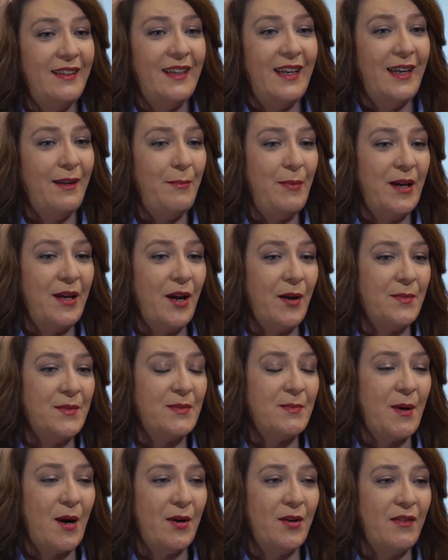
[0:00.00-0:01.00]
It
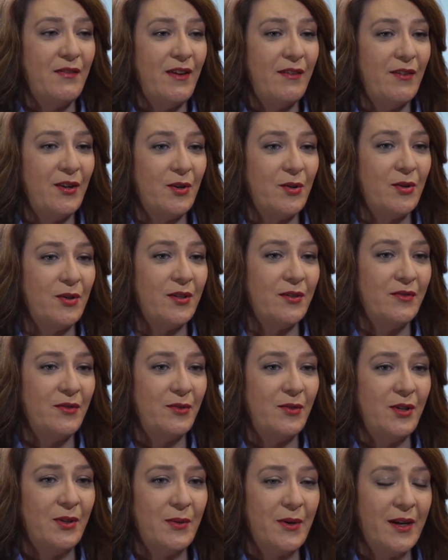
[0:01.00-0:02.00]
becomes part of every core of
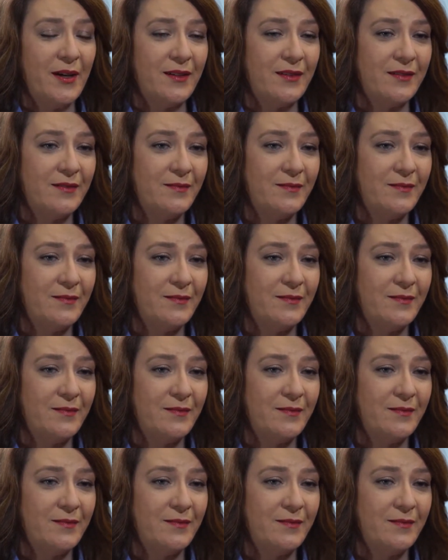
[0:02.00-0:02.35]
who you are.